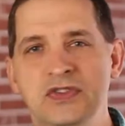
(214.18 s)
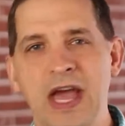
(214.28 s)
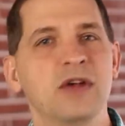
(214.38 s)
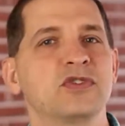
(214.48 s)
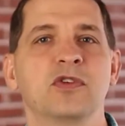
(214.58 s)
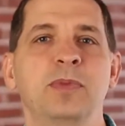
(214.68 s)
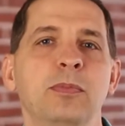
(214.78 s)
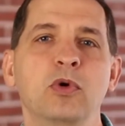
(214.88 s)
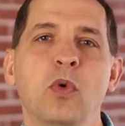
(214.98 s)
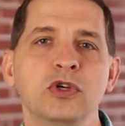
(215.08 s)
Thousands of
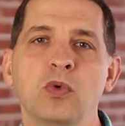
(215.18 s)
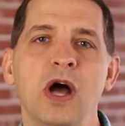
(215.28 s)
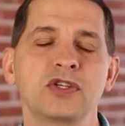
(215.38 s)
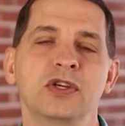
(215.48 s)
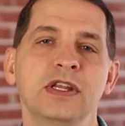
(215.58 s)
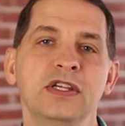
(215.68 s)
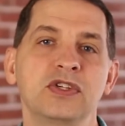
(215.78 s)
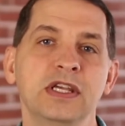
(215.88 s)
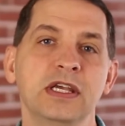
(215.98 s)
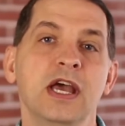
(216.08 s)
people going to Washington,
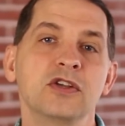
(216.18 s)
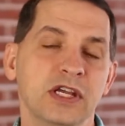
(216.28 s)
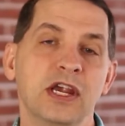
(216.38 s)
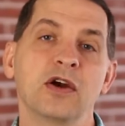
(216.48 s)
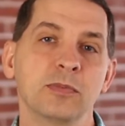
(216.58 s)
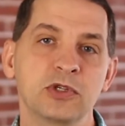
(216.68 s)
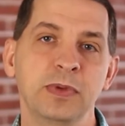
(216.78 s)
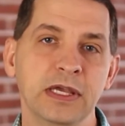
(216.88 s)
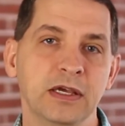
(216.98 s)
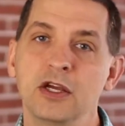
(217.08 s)
D.C. to hear him
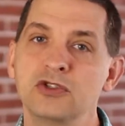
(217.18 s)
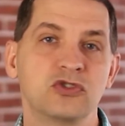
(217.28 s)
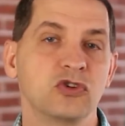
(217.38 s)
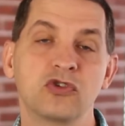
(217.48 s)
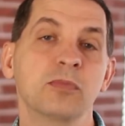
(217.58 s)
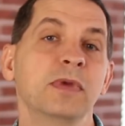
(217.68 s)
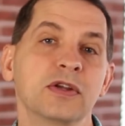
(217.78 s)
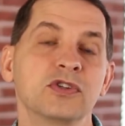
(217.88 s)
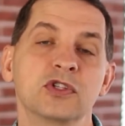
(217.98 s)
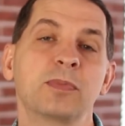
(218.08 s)
speak. Just a
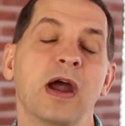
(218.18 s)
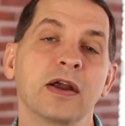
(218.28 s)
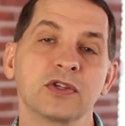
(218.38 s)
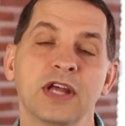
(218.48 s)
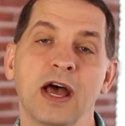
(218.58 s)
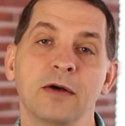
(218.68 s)
tremendous, inspiring style.